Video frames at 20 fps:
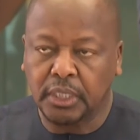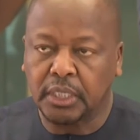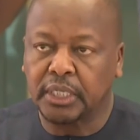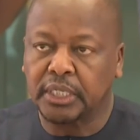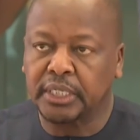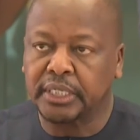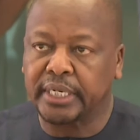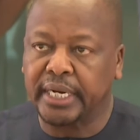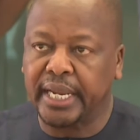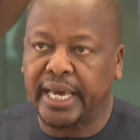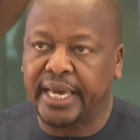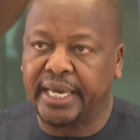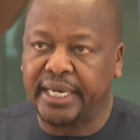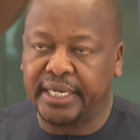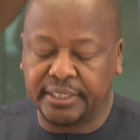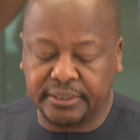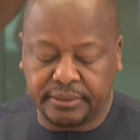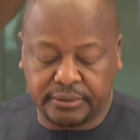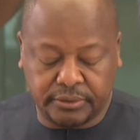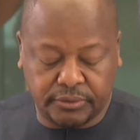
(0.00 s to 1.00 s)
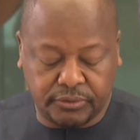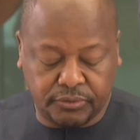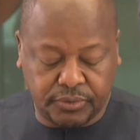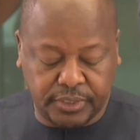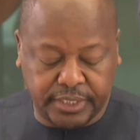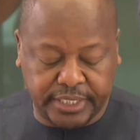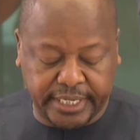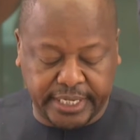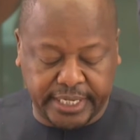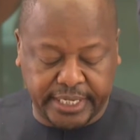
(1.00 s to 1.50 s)
In line
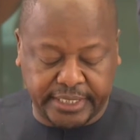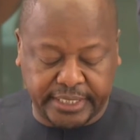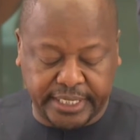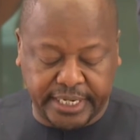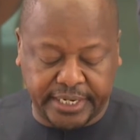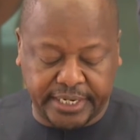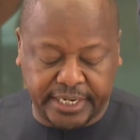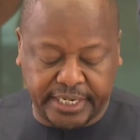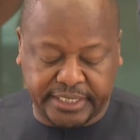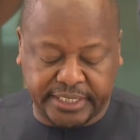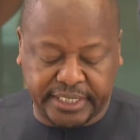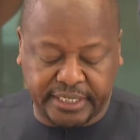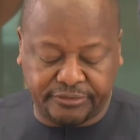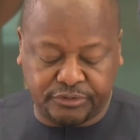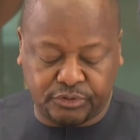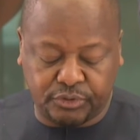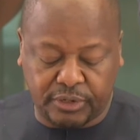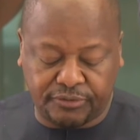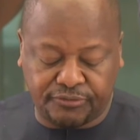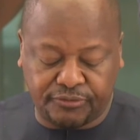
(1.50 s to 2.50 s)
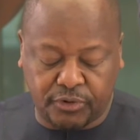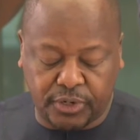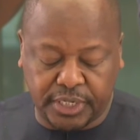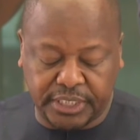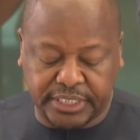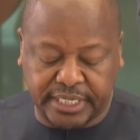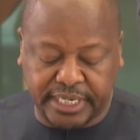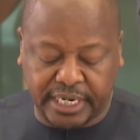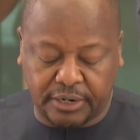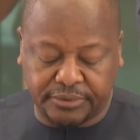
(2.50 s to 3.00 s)
with the directive to
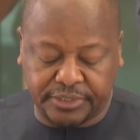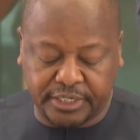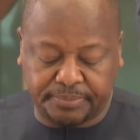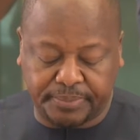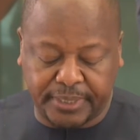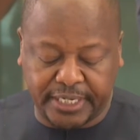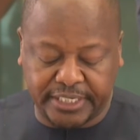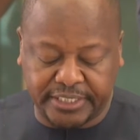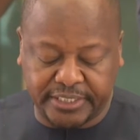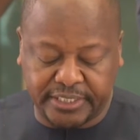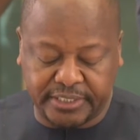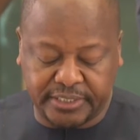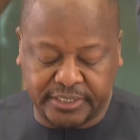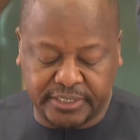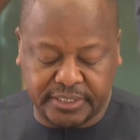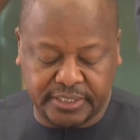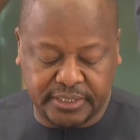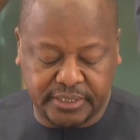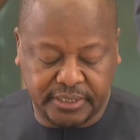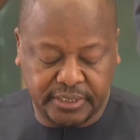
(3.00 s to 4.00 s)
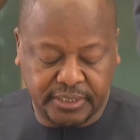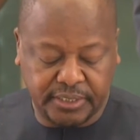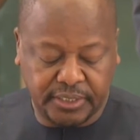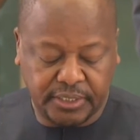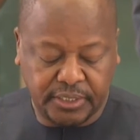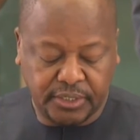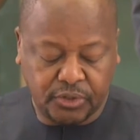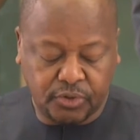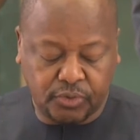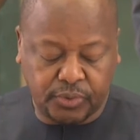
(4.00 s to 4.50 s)
avoid crowded places
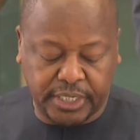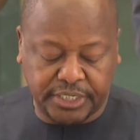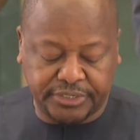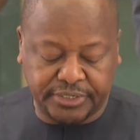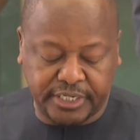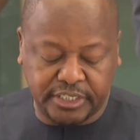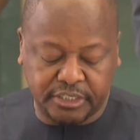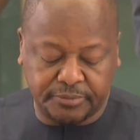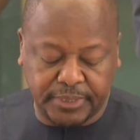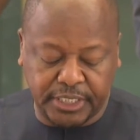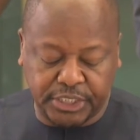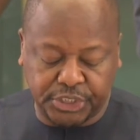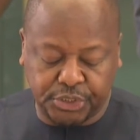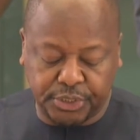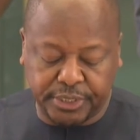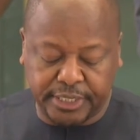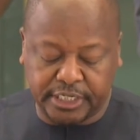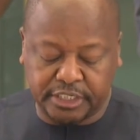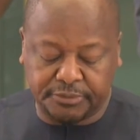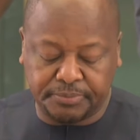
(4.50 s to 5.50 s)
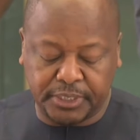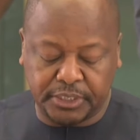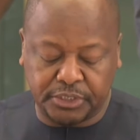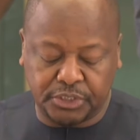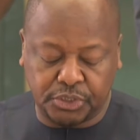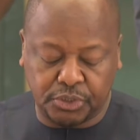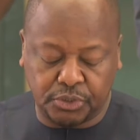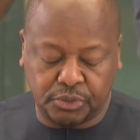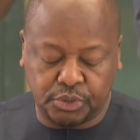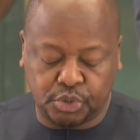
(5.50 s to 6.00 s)
where transmission has been
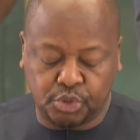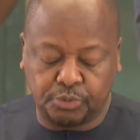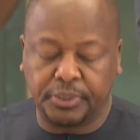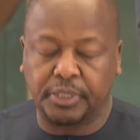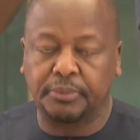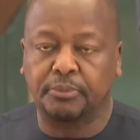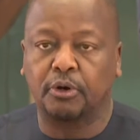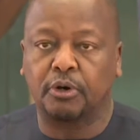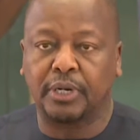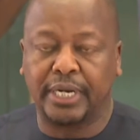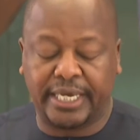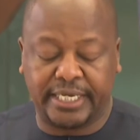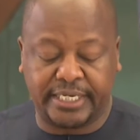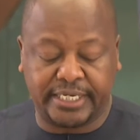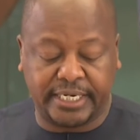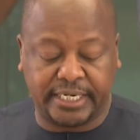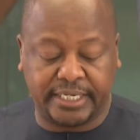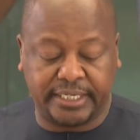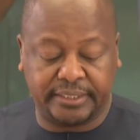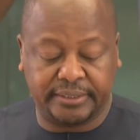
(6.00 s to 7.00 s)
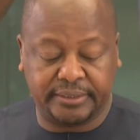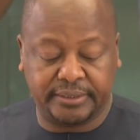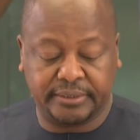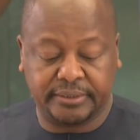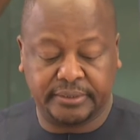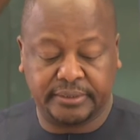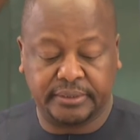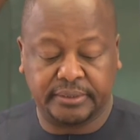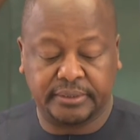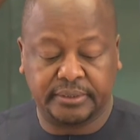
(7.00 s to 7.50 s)
shown to be more likely,
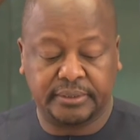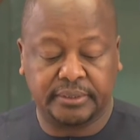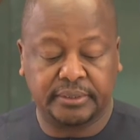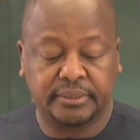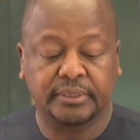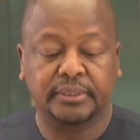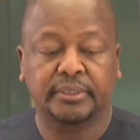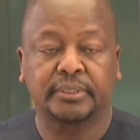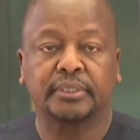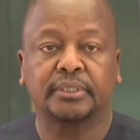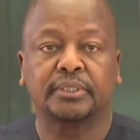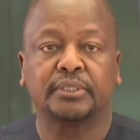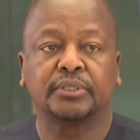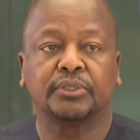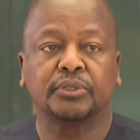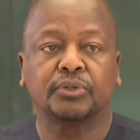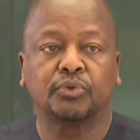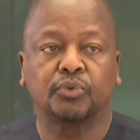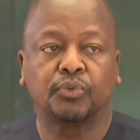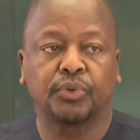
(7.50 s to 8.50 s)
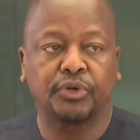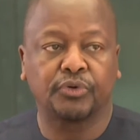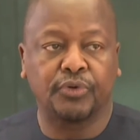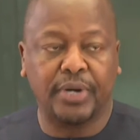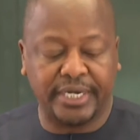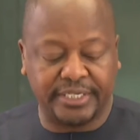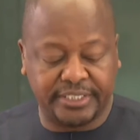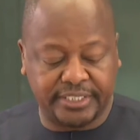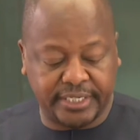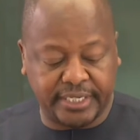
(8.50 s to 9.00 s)
we
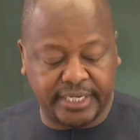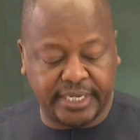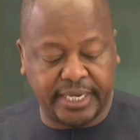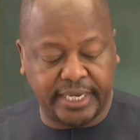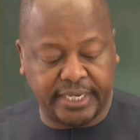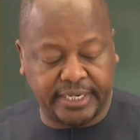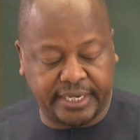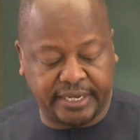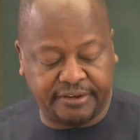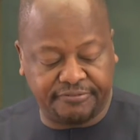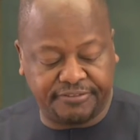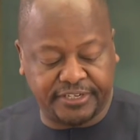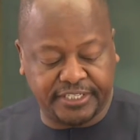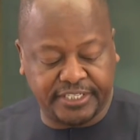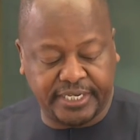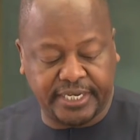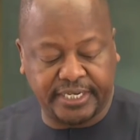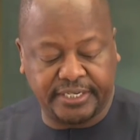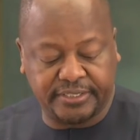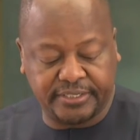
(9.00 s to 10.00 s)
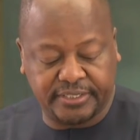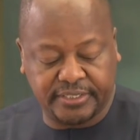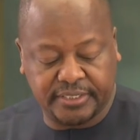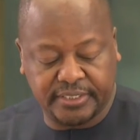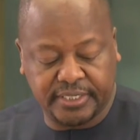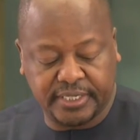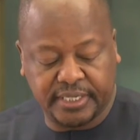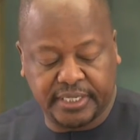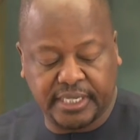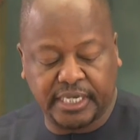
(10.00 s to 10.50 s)
once again emphasize
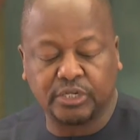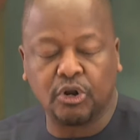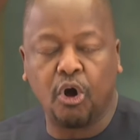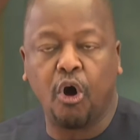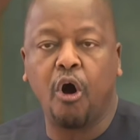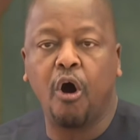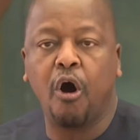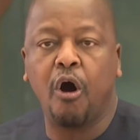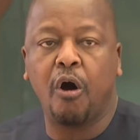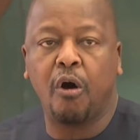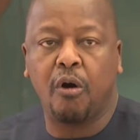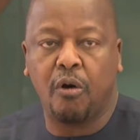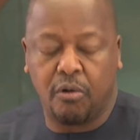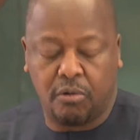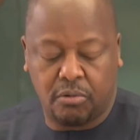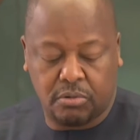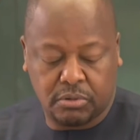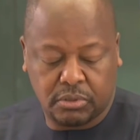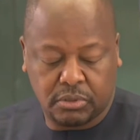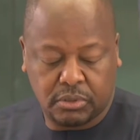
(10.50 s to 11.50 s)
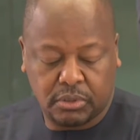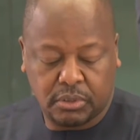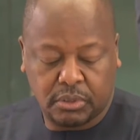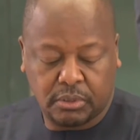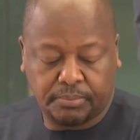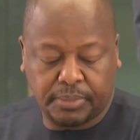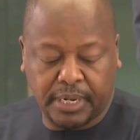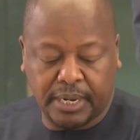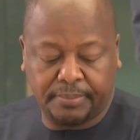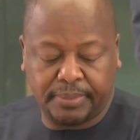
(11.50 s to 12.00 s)
that all
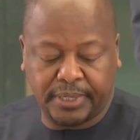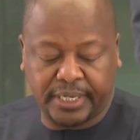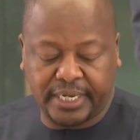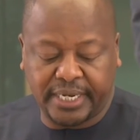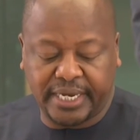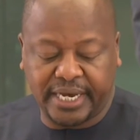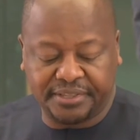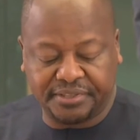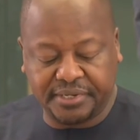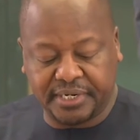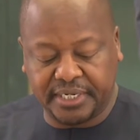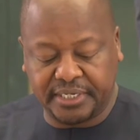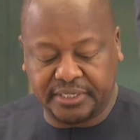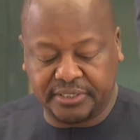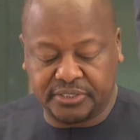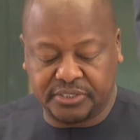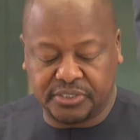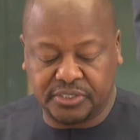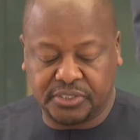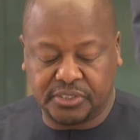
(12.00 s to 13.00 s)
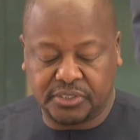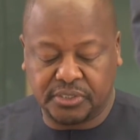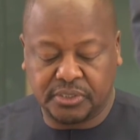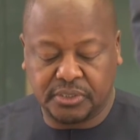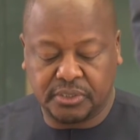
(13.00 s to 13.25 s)
public gatherings